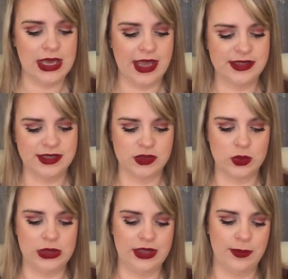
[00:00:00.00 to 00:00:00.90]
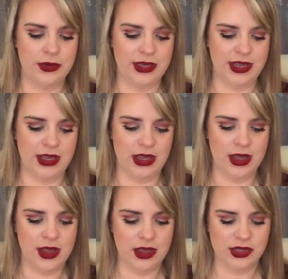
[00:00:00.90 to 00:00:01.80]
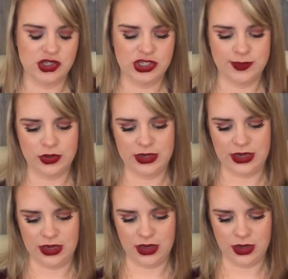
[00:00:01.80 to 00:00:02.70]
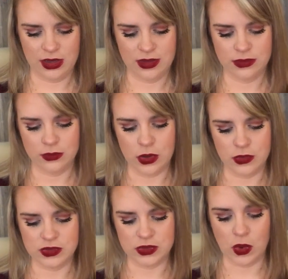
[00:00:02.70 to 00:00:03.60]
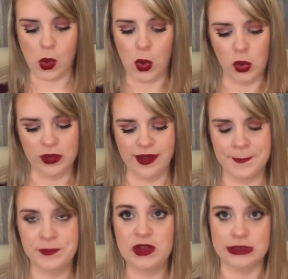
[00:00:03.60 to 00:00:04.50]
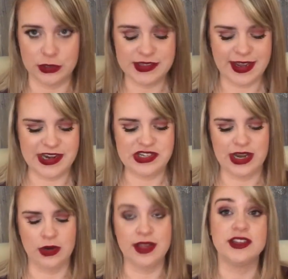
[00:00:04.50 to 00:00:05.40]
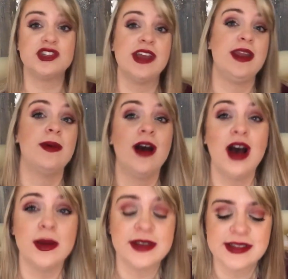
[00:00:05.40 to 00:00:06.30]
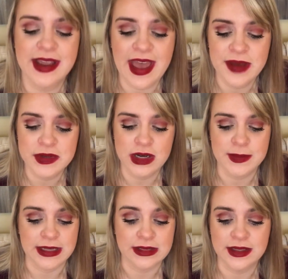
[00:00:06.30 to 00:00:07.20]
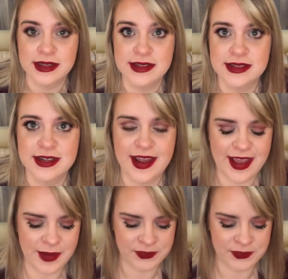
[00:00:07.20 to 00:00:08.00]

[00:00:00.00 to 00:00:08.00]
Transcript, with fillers: It's this really pretty shimmery rose gold loose eyeshadow in the shade Bahamas. I have it on my lids today.